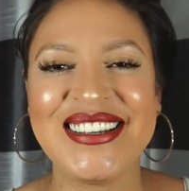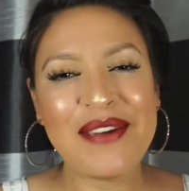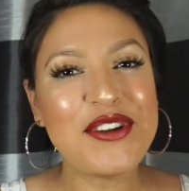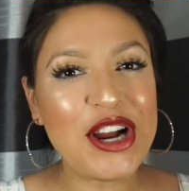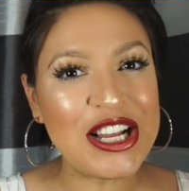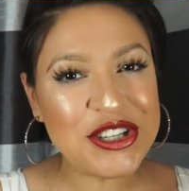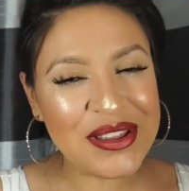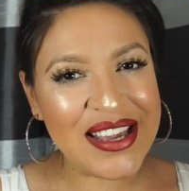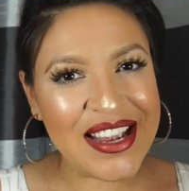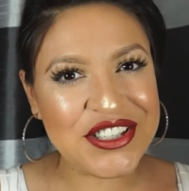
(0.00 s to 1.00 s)
If you're under
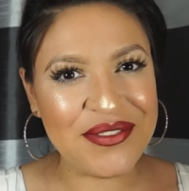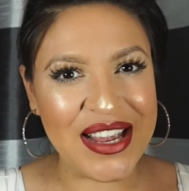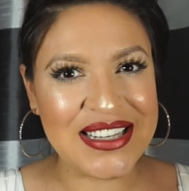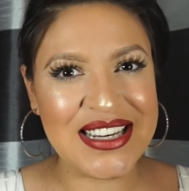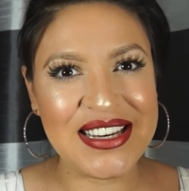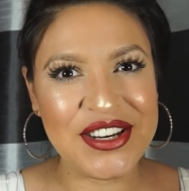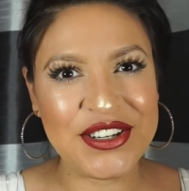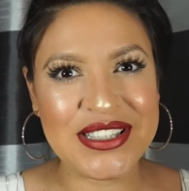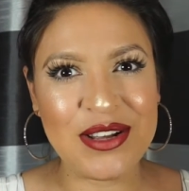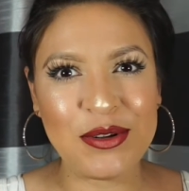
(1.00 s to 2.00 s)
the age of 18
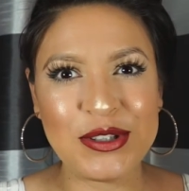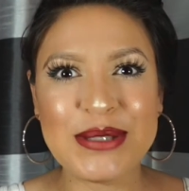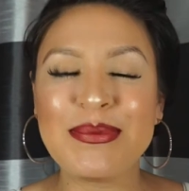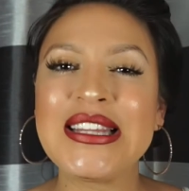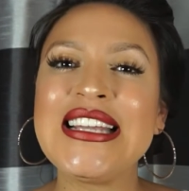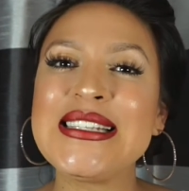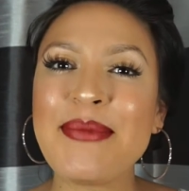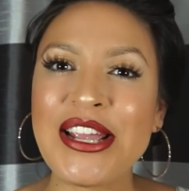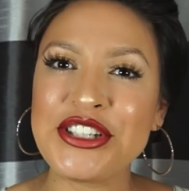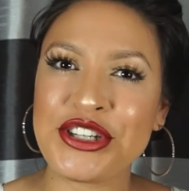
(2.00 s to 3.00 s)
years old, please
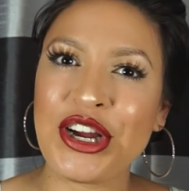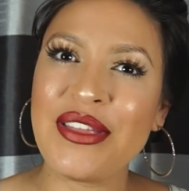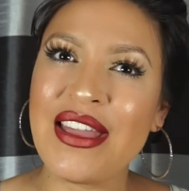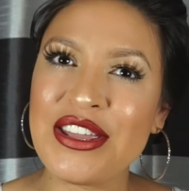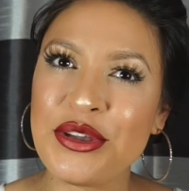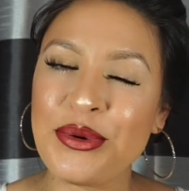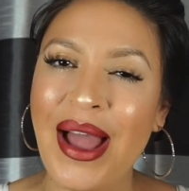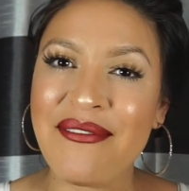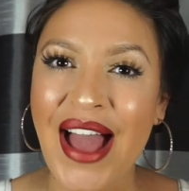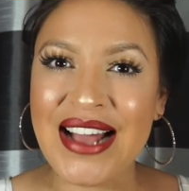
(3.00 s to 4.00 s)
make sure that you
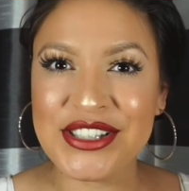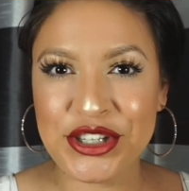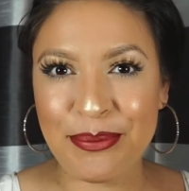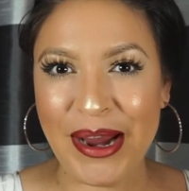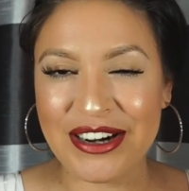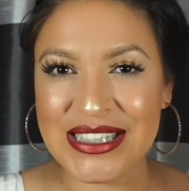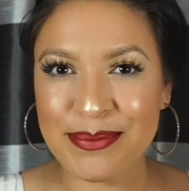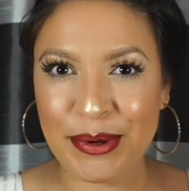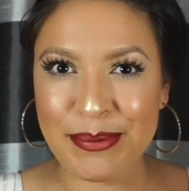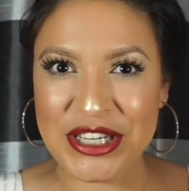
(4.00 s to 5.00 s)
have asked your parents'
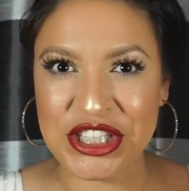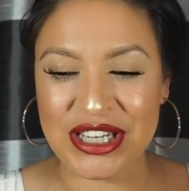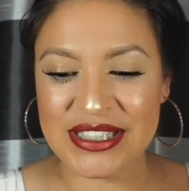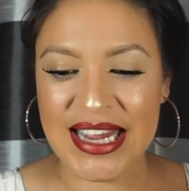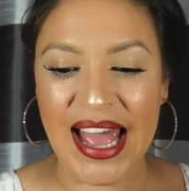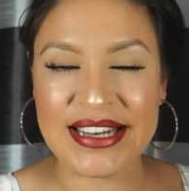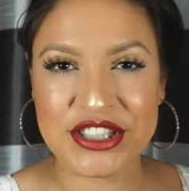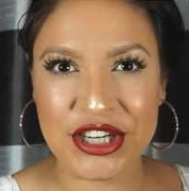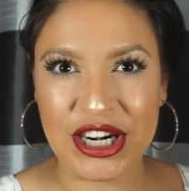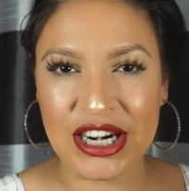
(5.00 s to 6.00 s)
permission to
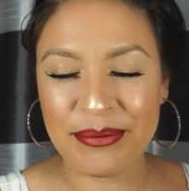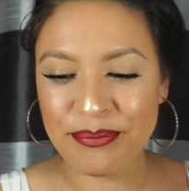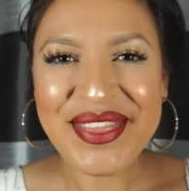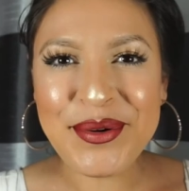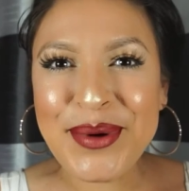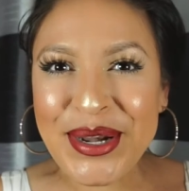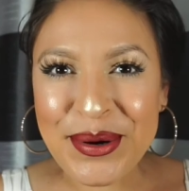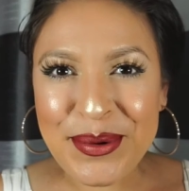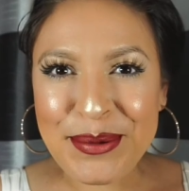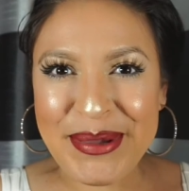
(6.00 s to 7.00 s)
enter. The
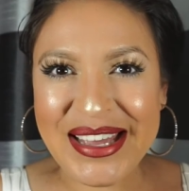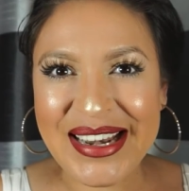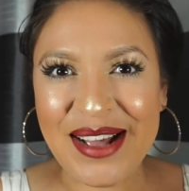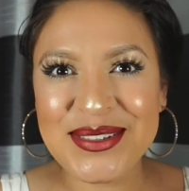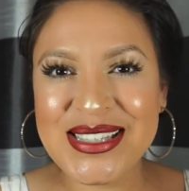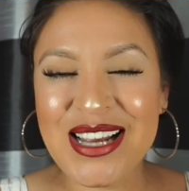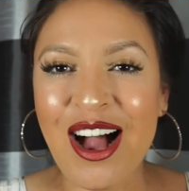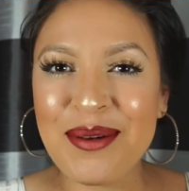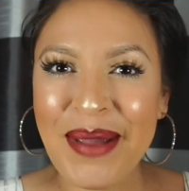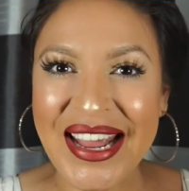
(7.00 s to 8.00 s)
winner will be announced
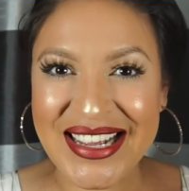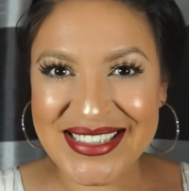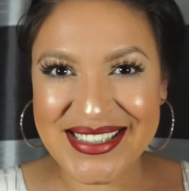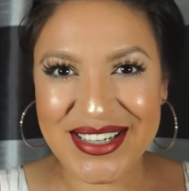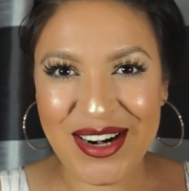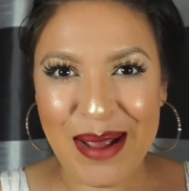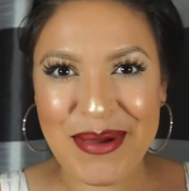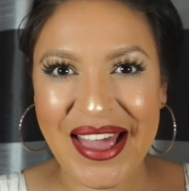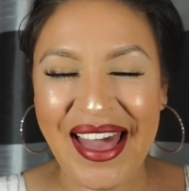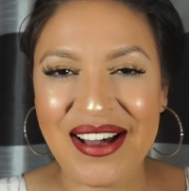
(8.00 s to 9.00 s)
on my
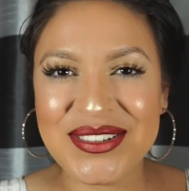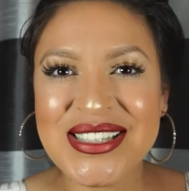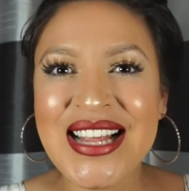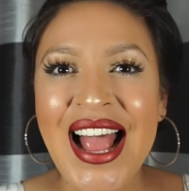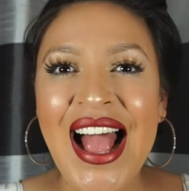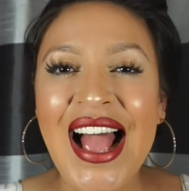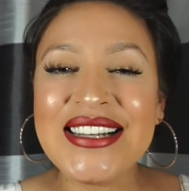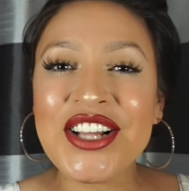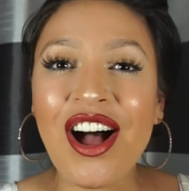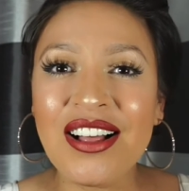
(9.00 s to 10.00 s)
Instagram account,
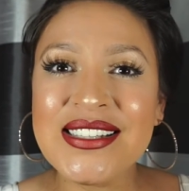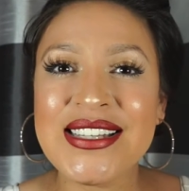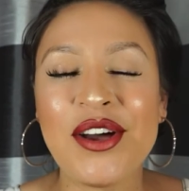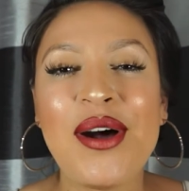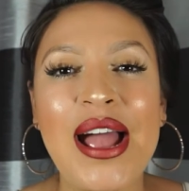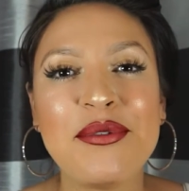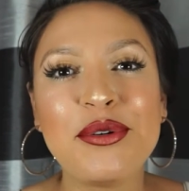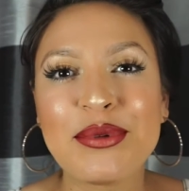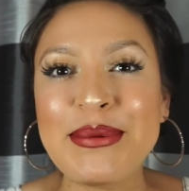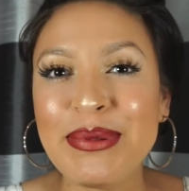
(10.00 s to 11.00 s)
and also I
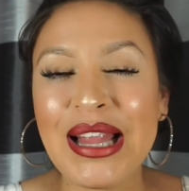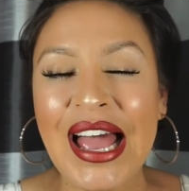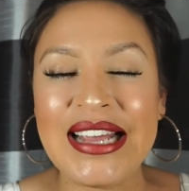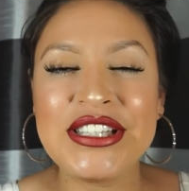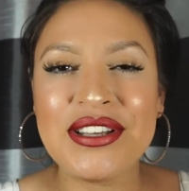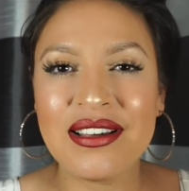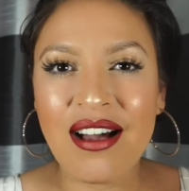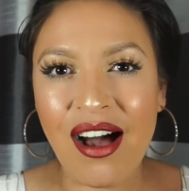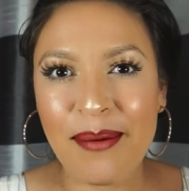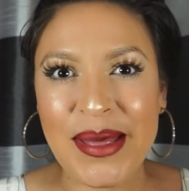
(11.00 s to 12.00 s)
will reply to the
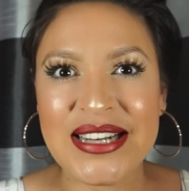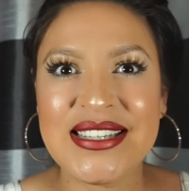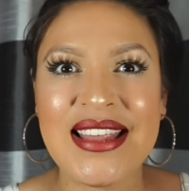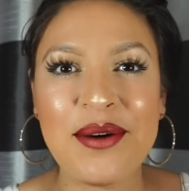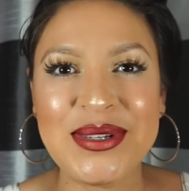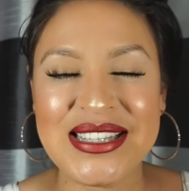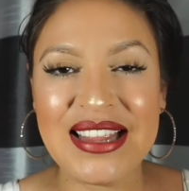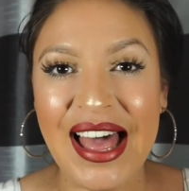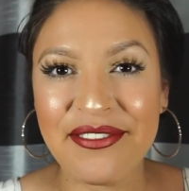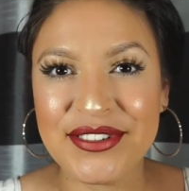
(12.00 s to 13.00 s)
comment that was
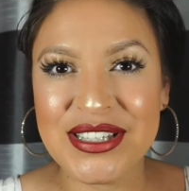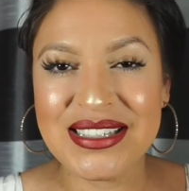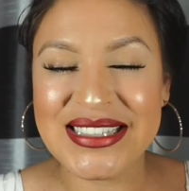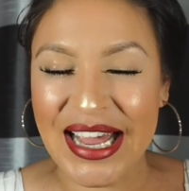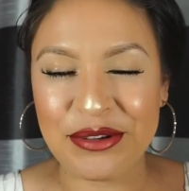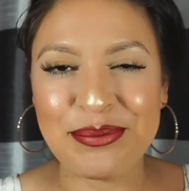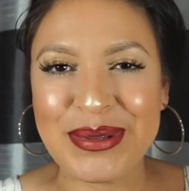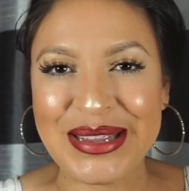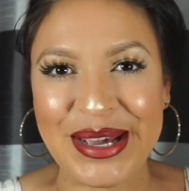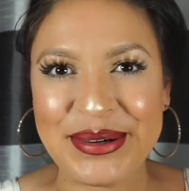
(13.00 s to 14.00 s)
left down
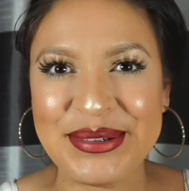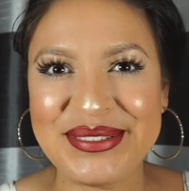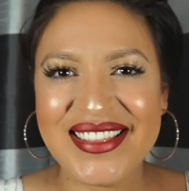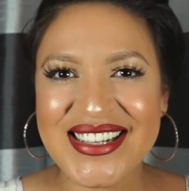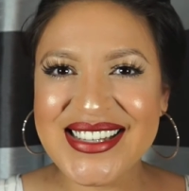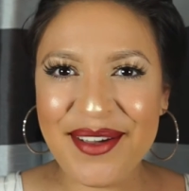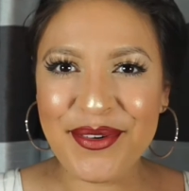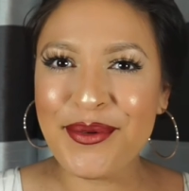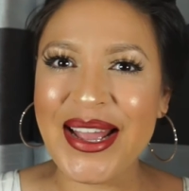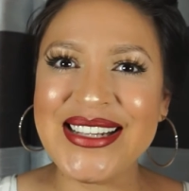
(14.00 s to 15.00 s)
below. This
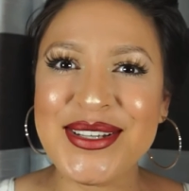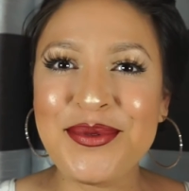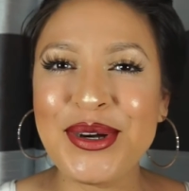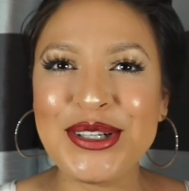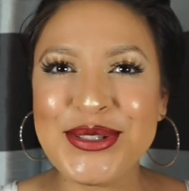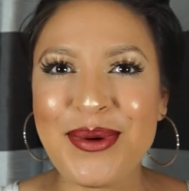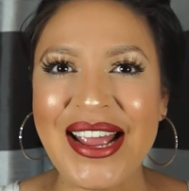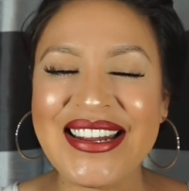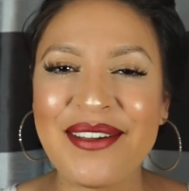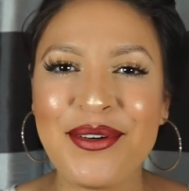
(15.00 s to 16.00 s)
giveaway is a
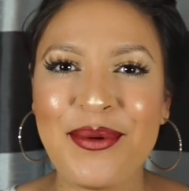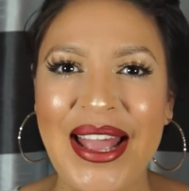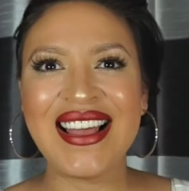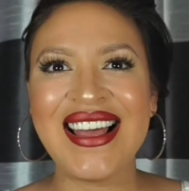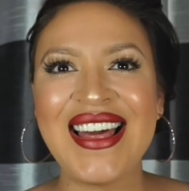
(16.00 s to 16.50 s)
worldwide giveaway.